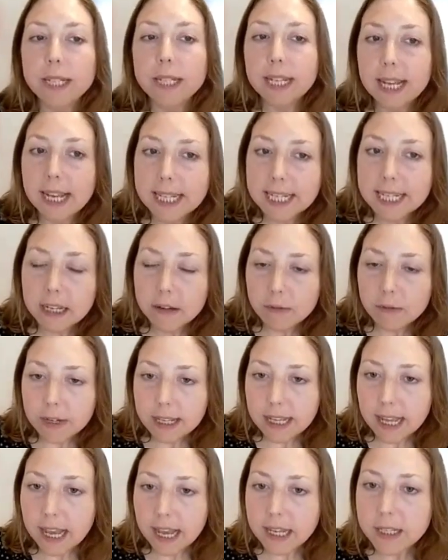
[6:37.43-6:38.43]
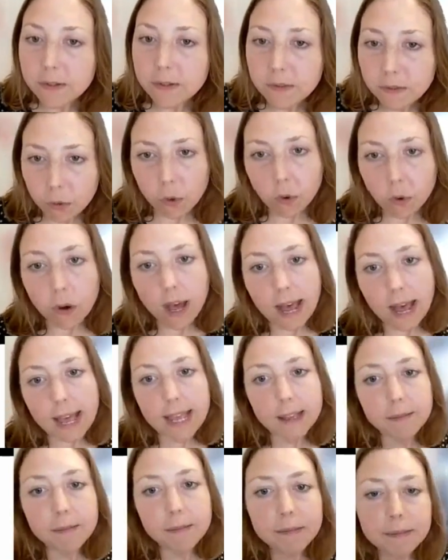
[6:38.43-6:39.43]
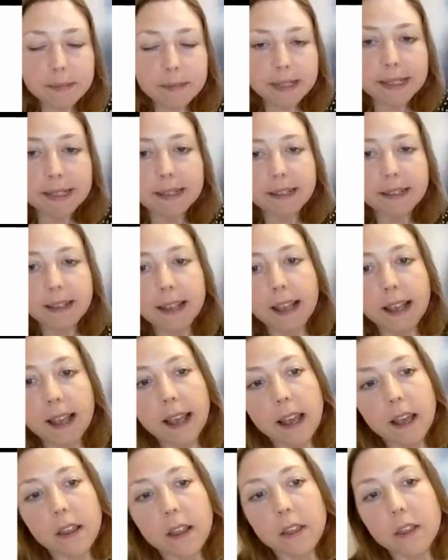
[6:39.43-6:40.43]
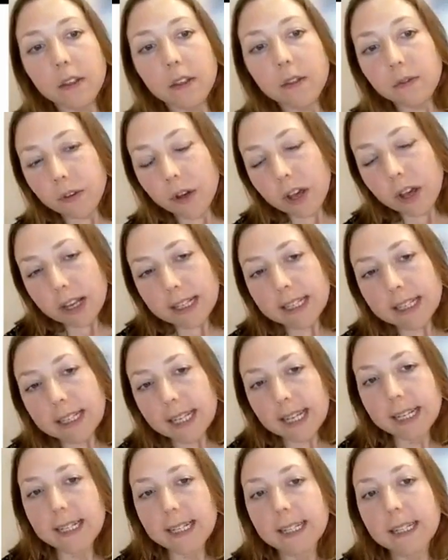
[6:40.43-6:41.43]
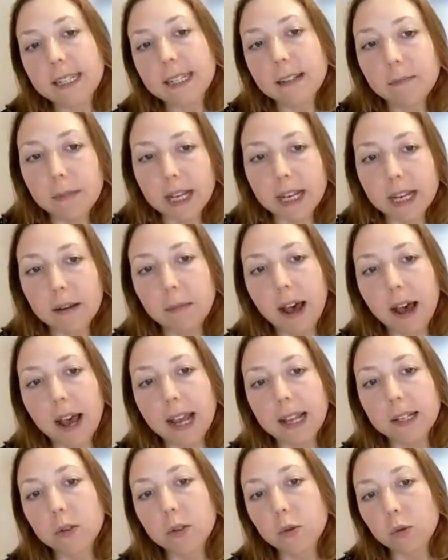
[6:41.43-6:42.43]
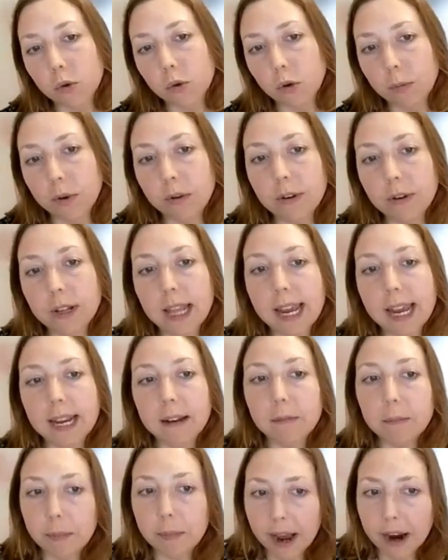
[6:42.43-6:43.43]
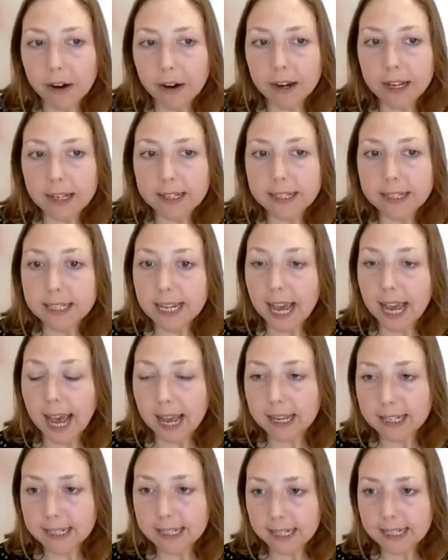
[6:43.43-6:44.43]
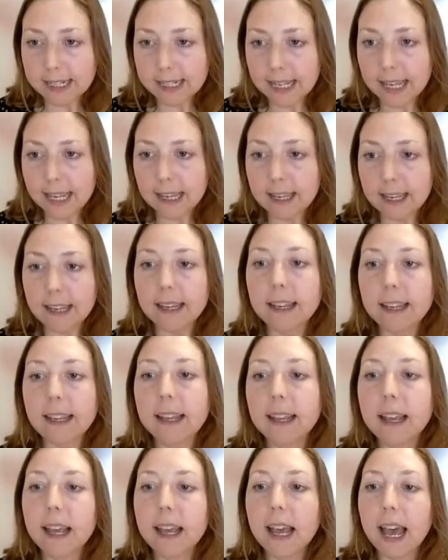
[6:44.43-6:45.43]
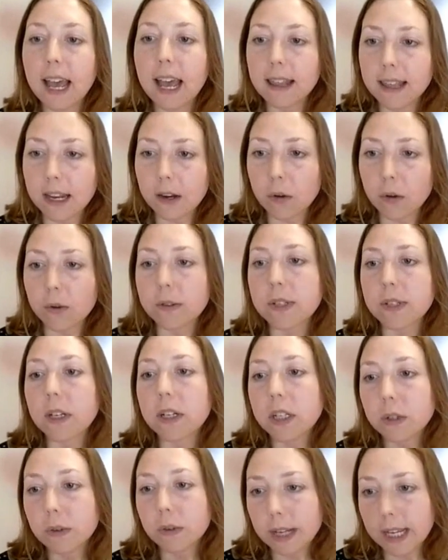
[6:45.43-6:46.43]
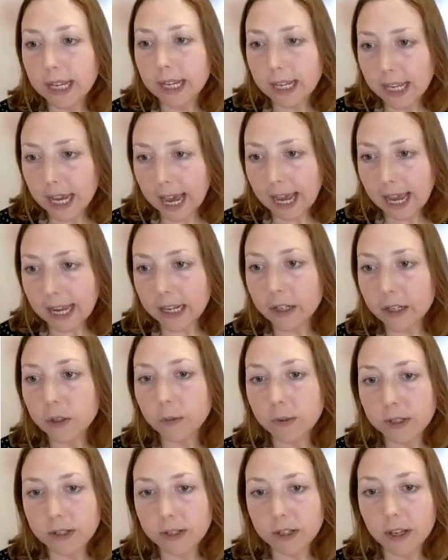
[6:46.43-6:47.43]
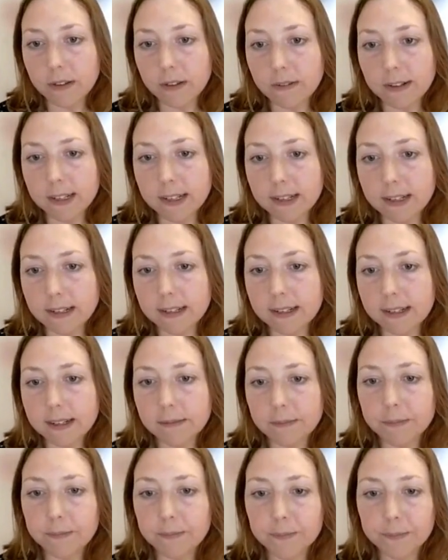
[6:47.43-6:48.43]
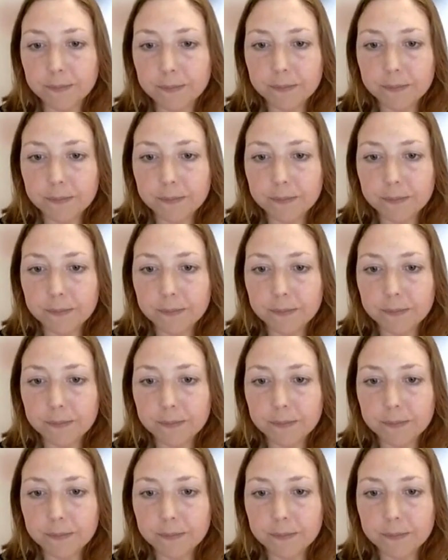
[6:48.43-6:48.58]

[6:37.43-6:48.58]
Well, TIC really has 4 aims. The first is to minimise trauma-related barriers to accessing and then also to engage with services.